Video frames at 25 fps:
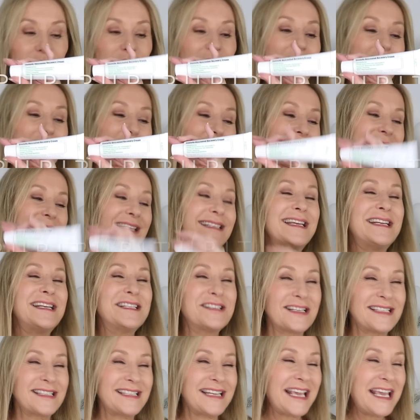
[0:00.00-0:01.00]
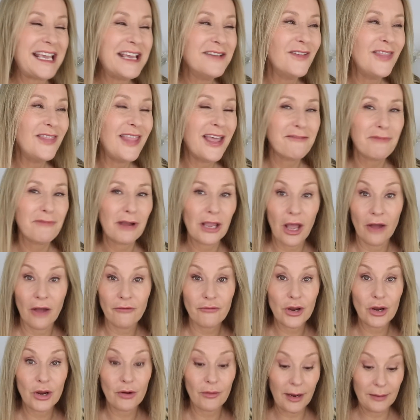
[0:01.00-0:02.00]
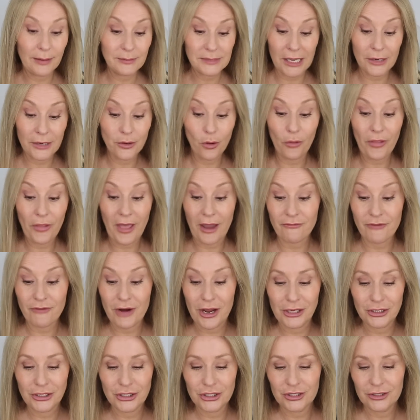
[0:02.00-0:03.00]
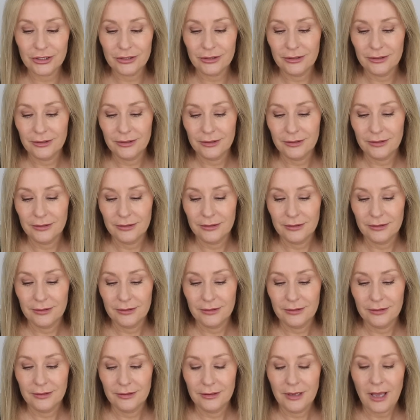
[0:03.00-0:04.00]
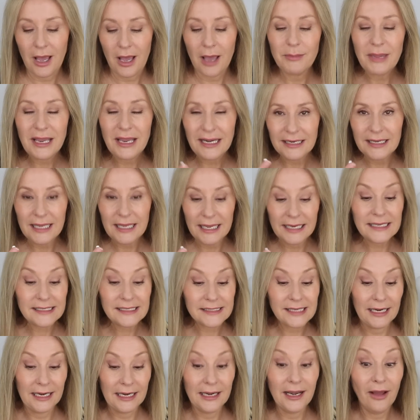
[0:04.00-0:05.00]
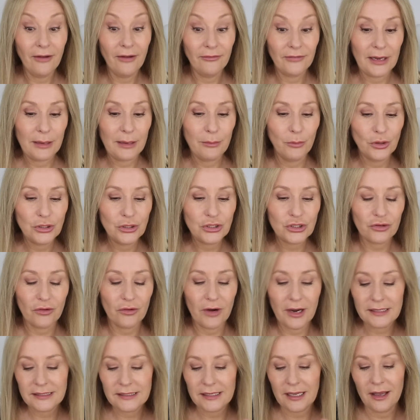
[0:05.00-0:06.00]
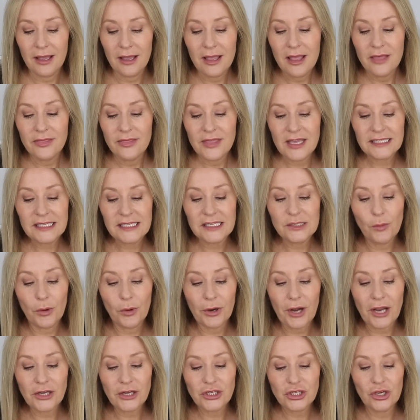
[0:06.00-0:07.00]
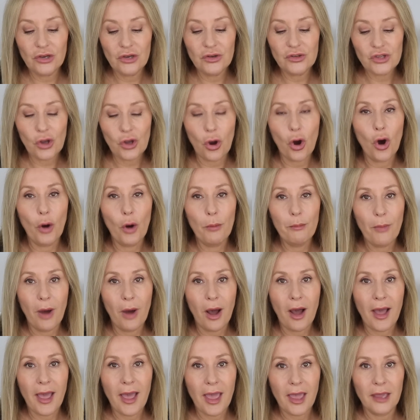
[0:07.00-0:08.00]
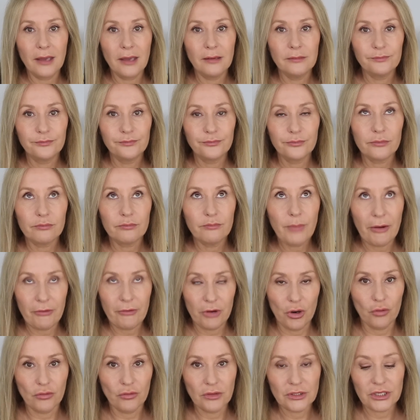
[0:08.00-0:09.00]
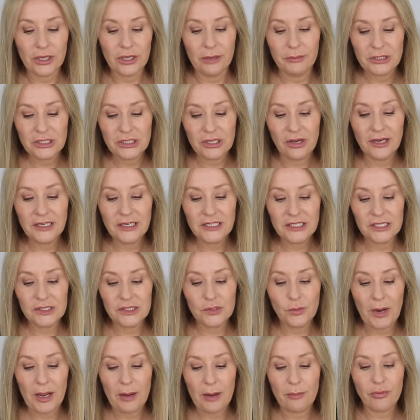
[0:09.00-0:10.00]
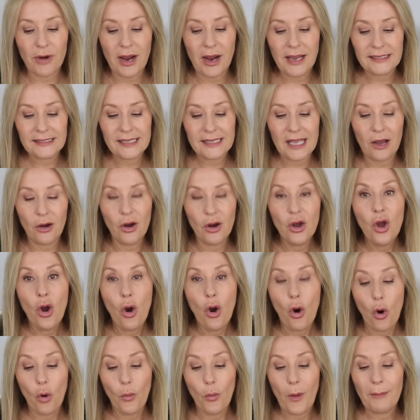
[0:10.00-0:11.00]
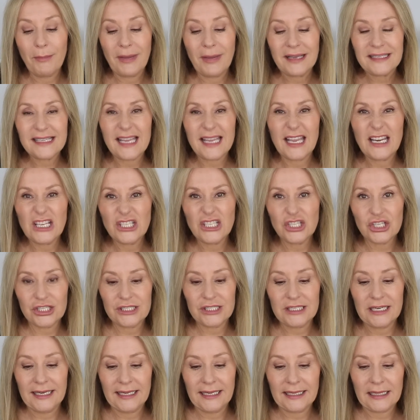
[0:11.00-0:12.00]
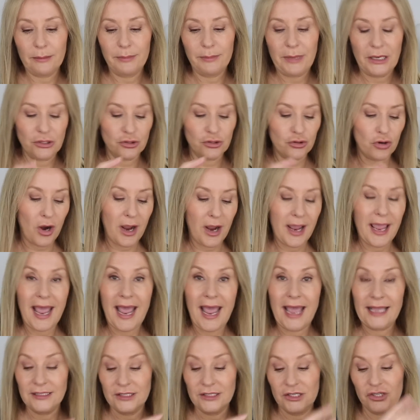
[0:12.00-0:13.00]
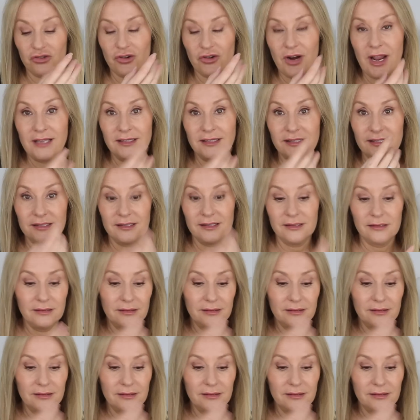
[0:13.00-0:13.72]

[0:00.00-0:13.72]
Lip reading: But it's interesting, even their recovery creams are not that rich. I mean, it is a lovely moisturiser. This is what I'd use on my perioral dermatitis when it breaks out, or when my skin is just a little bit dry and stressed.